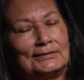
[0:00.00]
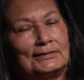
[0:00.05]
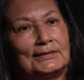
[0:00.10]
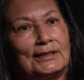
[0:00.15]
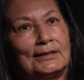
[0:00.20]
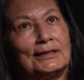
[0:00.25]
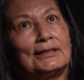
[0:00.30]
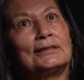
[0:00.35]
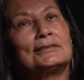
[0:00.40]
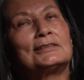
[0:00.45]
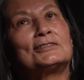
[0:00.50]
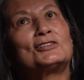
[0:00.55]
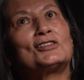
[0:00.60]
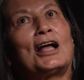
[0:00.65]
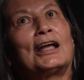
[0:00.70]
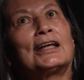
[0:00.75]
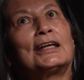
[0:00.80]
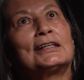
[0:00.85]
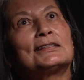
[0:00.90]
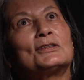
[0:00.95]

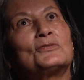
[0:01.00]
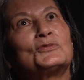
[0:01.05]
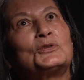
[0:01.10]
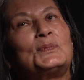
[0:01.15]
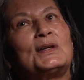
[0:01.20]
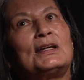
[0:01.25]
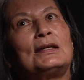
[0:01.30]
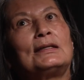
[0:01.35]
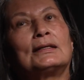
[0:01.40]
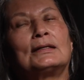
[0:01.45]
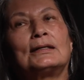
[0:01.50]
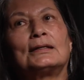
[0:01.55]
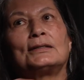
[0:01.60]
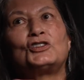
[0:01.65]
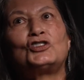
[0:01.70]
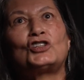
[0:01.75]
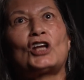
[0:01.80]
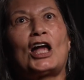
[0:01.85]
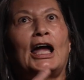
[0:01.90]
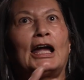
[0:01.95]
I guess it would be the
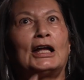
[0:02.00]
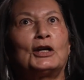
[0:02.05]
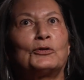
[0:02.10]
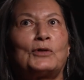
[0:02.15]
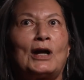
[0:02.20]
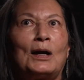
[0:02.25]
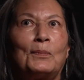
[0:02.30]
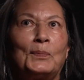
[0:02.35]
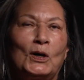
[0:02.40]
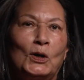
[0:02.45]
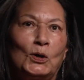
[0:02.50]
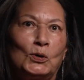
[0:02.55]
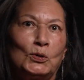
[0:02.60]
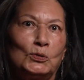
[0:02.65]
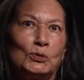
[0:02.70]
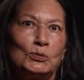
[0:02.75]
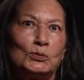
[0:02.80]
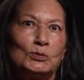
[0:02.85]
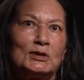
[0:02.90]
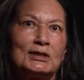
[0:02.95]
Cheyenne
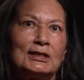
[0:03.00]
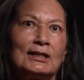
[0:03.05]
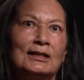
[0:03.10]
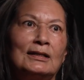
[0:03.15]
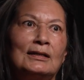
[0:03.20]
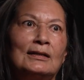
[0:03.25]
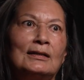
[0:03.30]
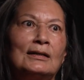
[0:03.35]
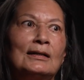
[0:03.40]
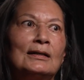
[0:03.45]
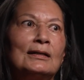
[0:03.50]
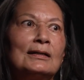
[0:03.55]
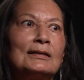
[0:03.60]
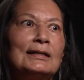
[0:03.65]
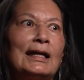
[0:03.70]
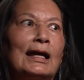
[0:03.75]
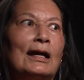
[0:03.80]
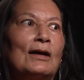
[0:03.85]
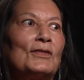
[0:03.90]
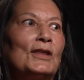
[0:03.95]
Arapahoes
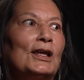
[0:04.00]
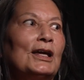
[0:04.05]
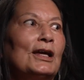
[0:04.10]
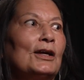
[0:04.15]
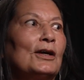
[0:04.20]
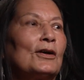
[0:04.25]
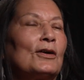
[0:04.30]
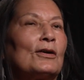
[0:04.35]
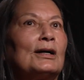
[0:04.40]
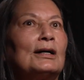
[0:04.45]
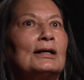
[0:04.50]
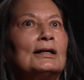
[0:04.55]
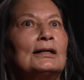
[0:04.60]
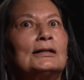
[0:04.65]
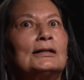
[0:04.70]
down there,